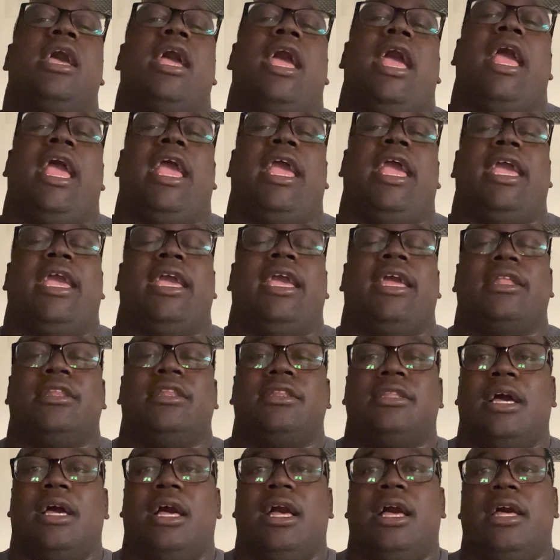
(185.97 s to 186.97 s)
and
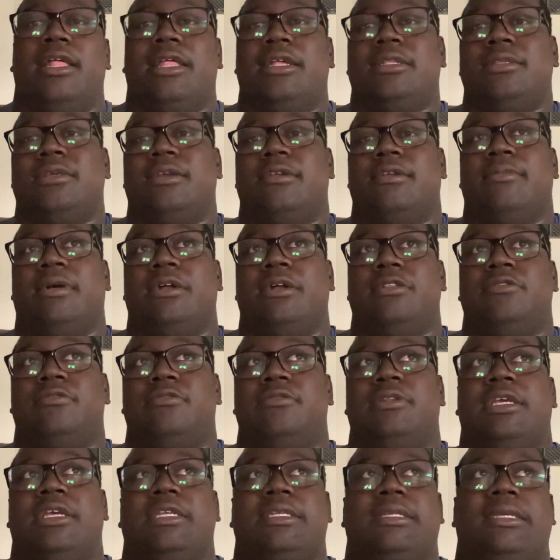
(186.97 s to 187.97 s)
that took about 2
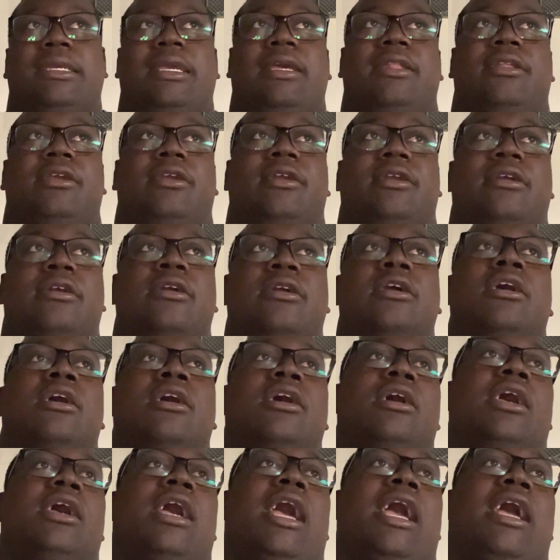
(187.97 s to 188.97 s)
days to get here,
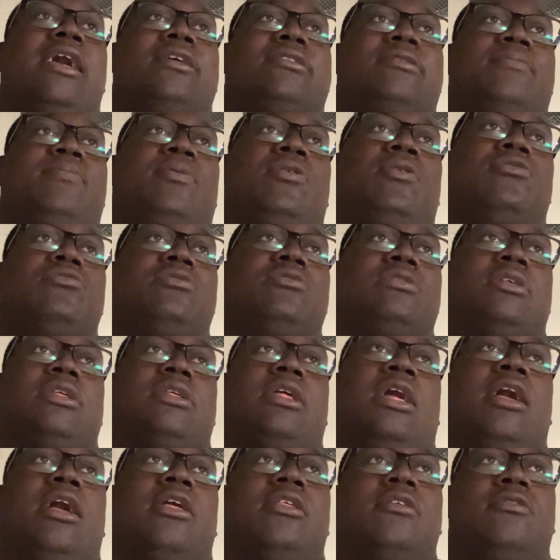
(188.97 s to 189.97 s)
as opposed to the
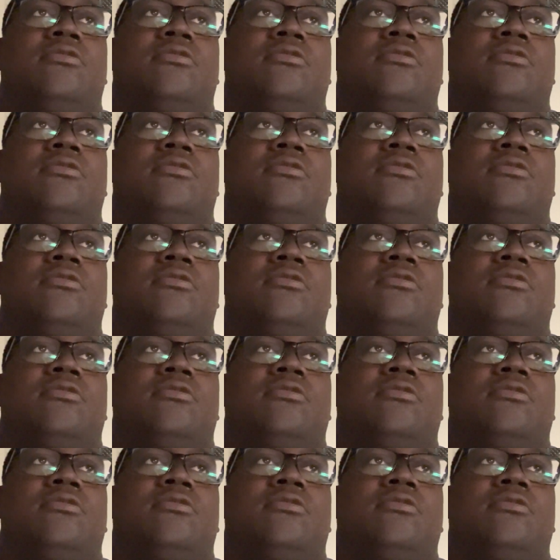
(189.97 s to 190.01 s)
other